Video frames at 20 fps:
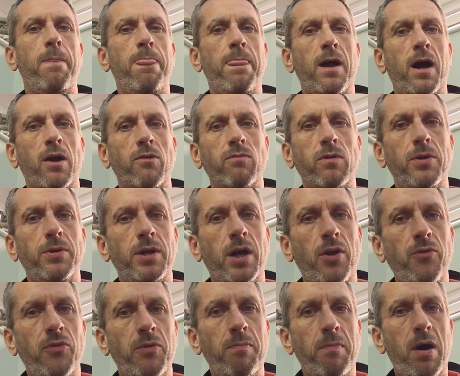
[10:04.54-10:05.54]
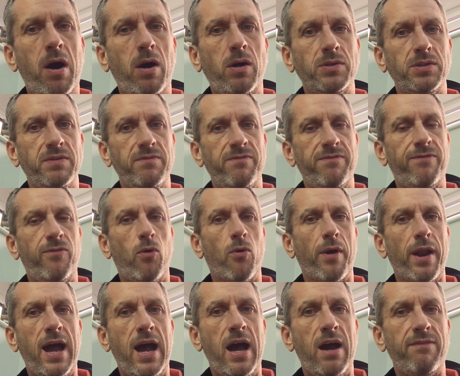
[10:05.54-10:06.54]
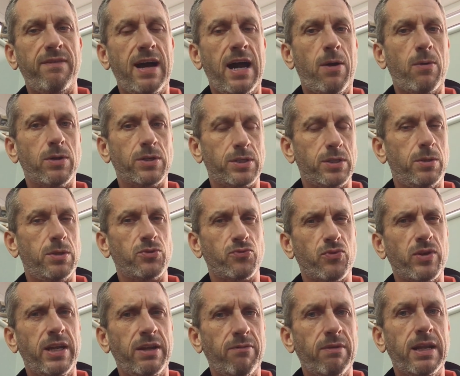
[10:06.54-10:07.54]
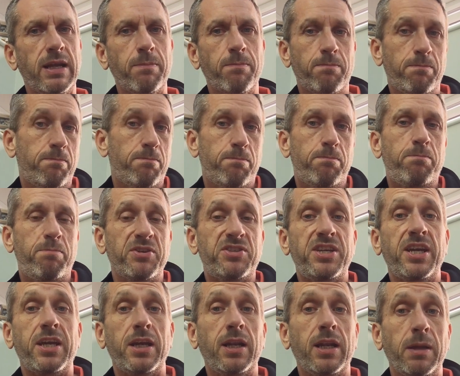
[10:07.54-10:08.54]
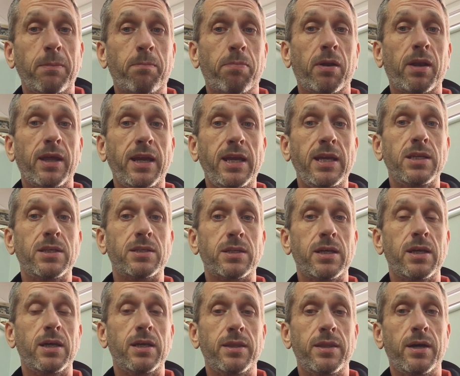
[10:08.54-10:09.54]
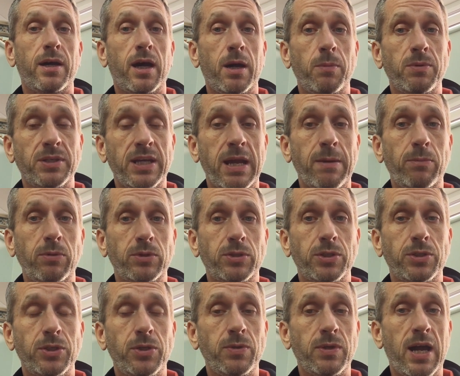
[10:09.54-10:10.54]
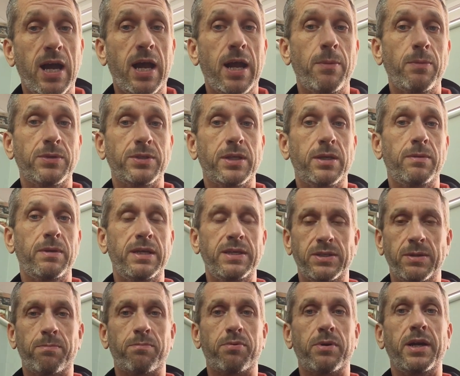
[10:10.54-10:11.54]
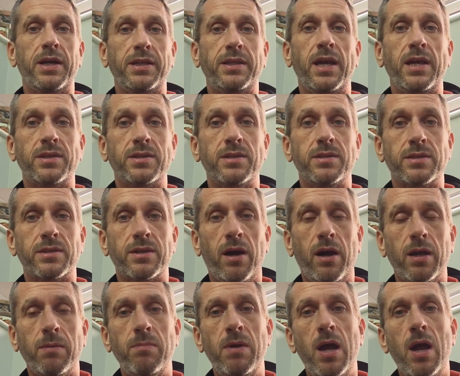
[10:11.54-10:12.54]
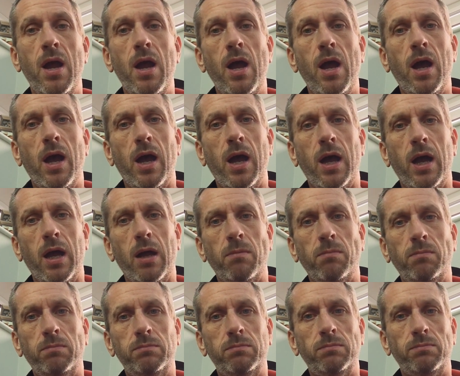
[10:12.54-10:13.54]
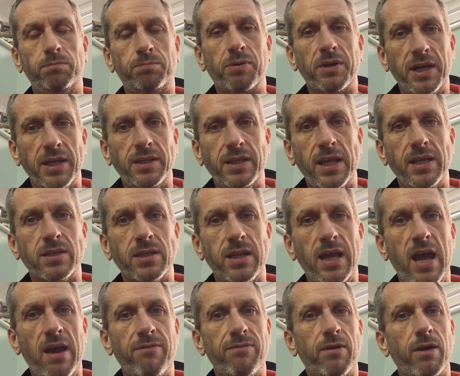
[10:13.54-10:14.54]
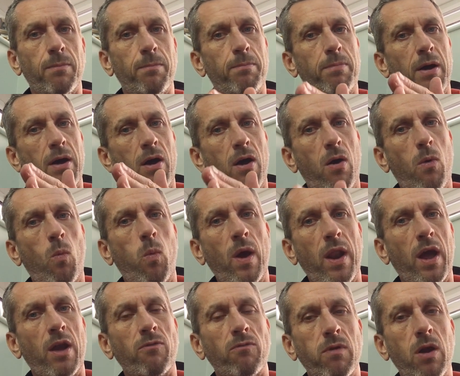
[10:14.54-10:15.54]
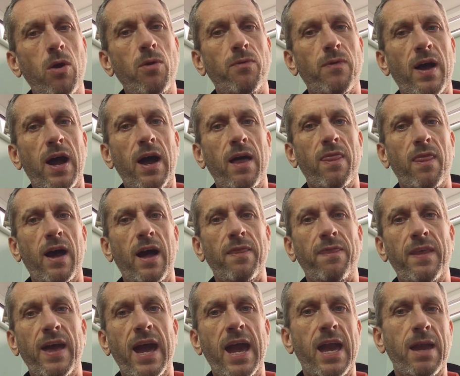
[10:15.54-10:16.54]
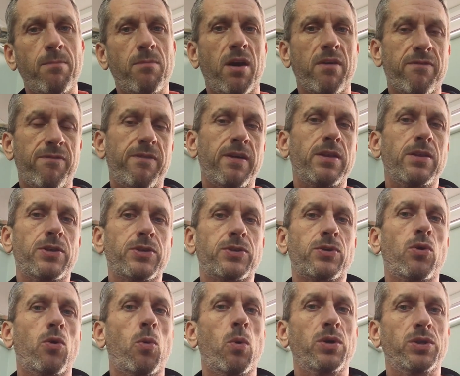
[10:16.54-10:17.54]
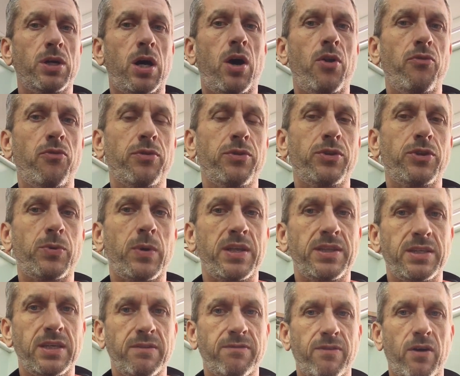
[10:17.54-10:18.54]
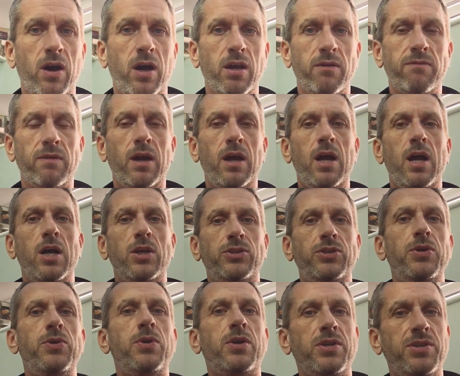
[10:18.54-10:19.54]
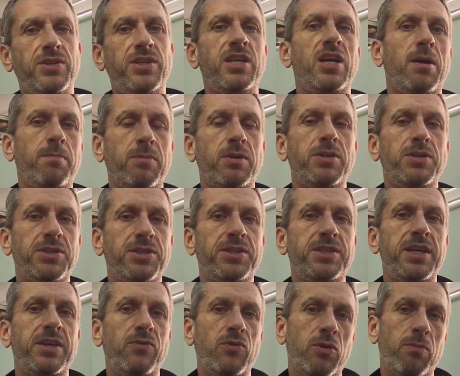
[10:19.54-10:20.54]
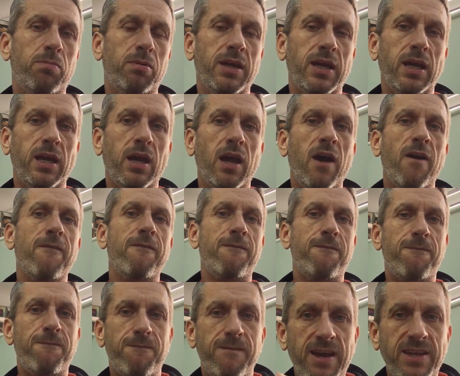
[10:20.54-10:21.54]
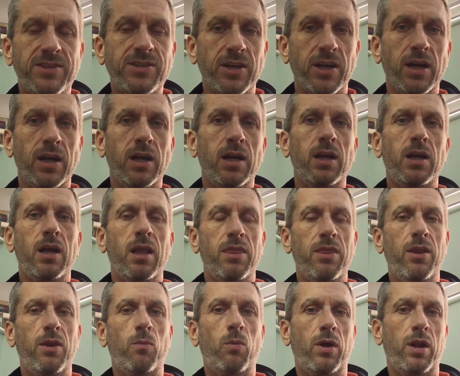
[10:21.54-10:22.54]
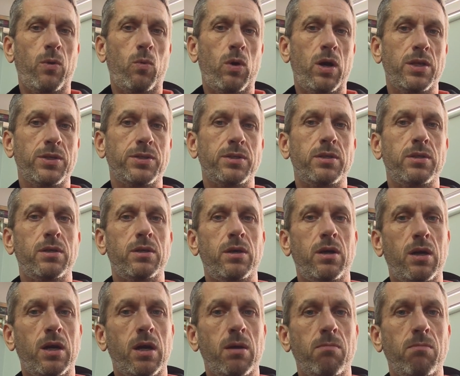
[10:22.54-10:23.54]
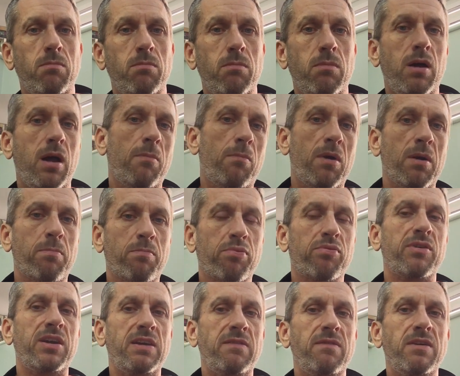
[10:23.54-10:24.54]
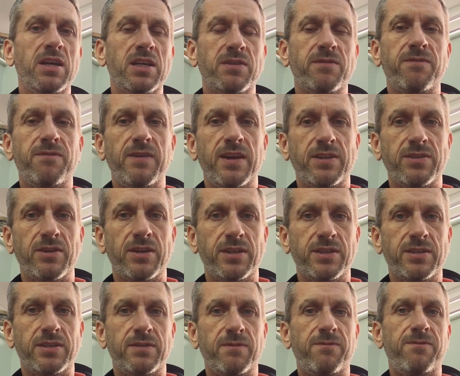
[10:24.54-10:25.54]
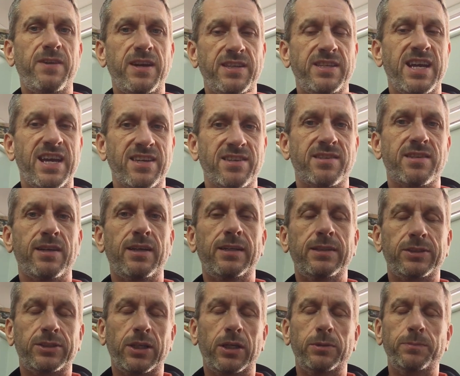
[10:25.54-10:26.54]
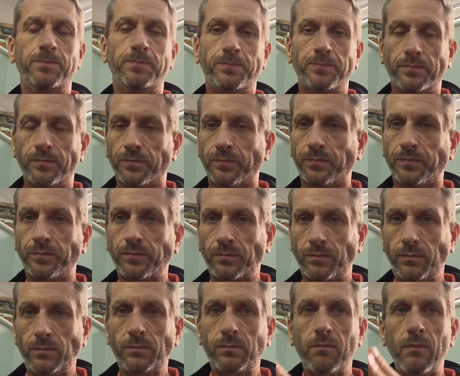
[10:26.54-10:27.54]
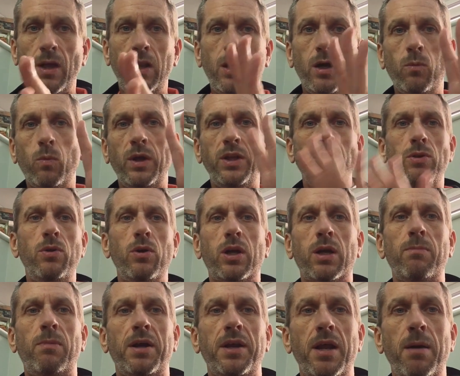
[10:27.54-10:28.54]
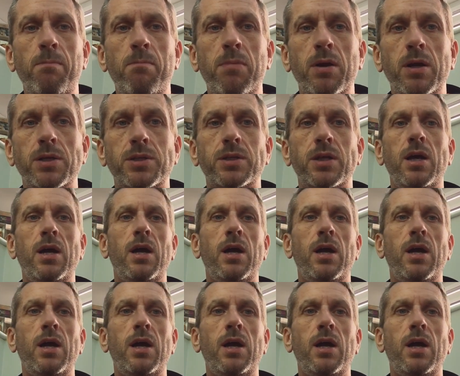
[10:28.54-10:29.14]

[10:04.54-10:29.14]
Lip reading: I rode 100 miles in 4.5 hours, so I was really particularly pleased that I was able to do that. It's a pretty decent time, pretty decent effort. But when I rode that day, my fitness score was 125. So you can see I'm considerably fitter than what I was at my previous fittest. So that when you look at my numbers,